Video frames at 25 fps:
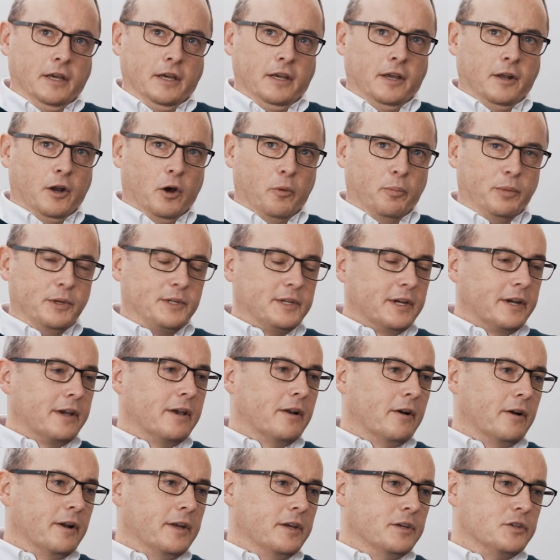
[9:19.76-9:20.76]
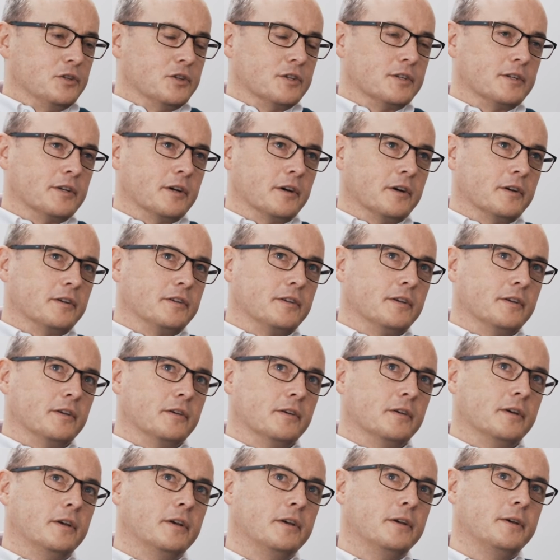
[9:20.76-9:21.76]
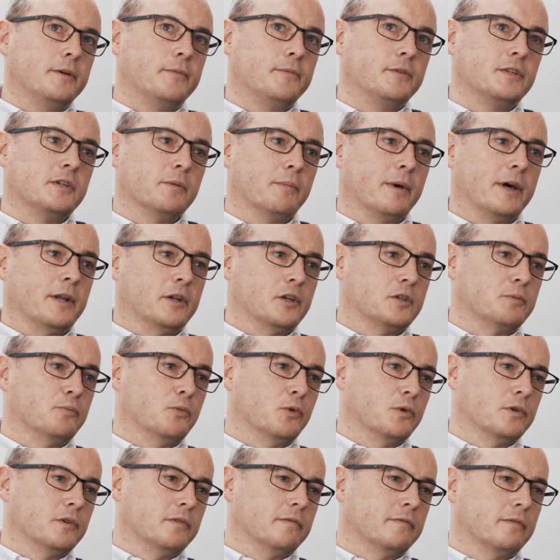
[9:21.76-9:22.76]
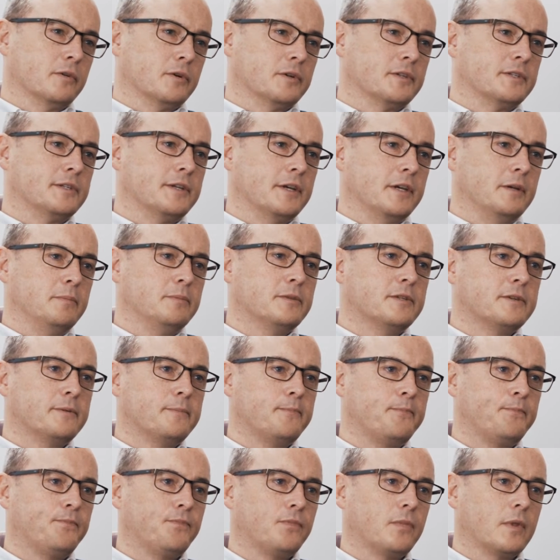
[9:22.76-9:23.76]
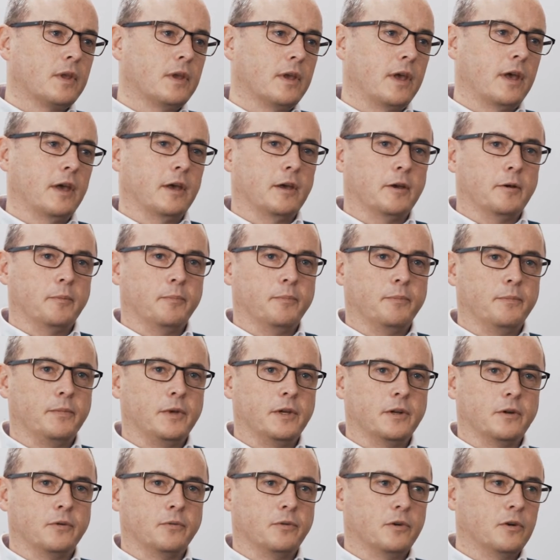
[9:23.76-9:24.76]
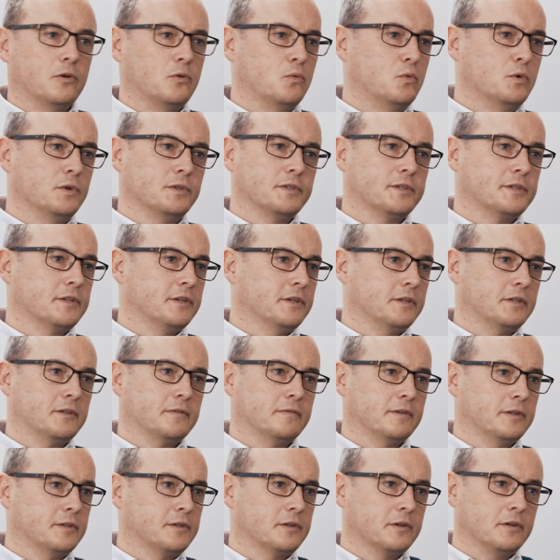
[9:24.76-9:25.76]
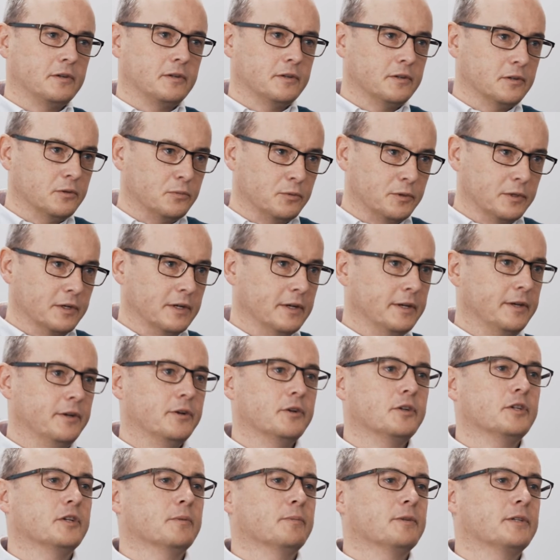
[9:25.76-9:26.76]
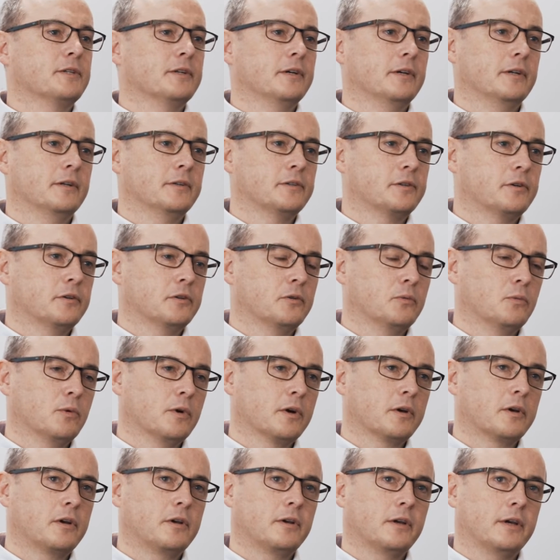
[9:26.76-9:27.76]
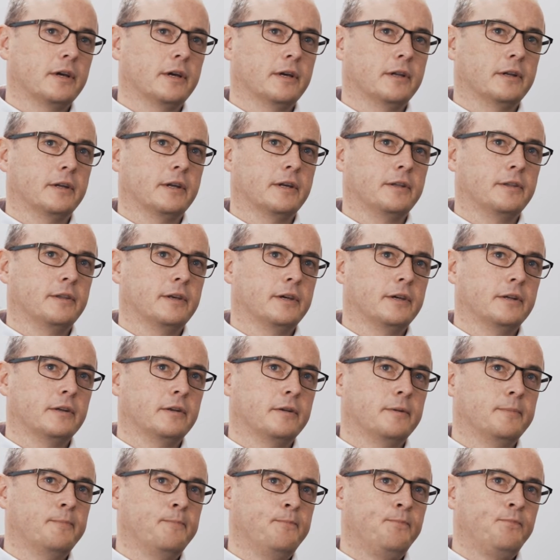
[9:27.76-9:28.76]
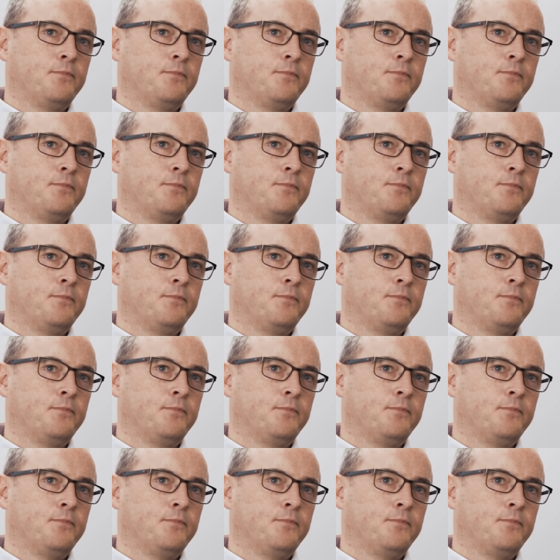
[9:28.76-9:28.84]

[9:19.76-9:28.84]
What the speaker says: particularly as you start to manage more diverse teams, no one size fits all, no one leadership style is going to work. And then,